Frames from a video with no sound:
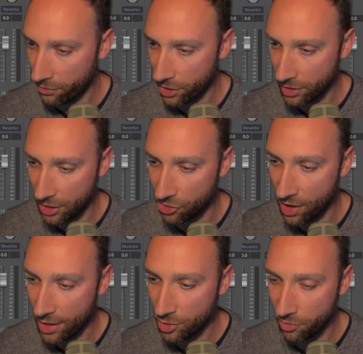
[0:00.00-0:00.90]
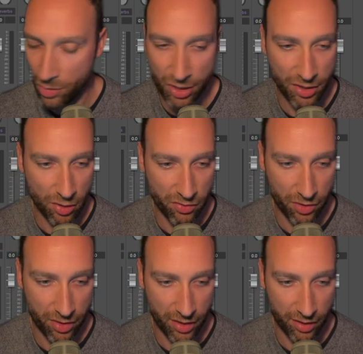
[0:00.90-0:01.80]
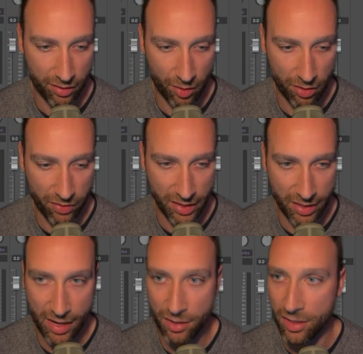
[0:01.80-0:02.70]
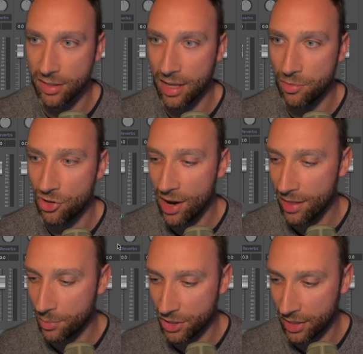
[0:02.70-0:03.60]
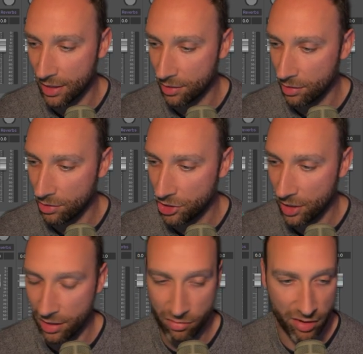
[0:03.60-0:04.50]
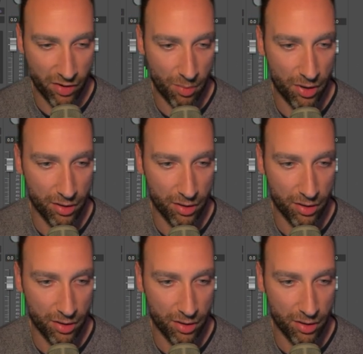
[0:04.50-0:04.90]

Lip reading: Firstly dry, so I've muted it over on the VCA. So this is them dry, and I'm just going to chuck in the reverb.